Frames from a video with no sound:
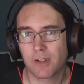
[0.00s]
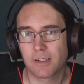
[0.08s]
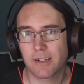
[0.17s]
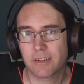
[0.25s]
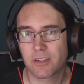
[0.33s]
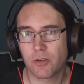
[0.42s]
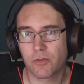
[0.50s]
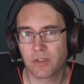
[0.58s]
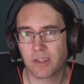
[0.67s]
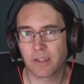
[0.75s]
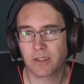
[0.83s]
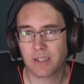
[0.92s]
Let's use
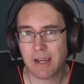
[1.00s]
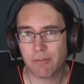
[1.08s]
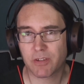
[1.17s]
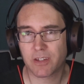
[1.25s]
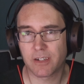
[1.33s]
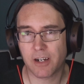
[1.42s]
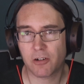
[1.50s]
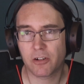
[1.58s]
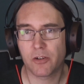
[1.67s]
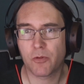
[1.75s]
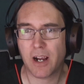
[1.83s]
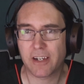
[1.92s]
the same
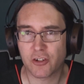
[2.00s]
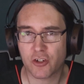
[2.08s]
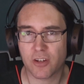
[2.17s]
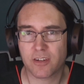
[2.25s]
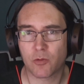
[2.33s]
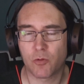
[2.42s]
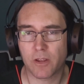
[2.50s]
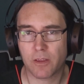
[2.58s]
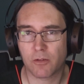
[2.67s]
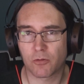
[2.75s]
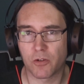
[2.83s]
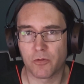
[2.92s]
scenario I just went
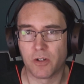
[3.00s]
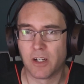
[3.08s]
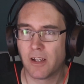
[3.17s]
through.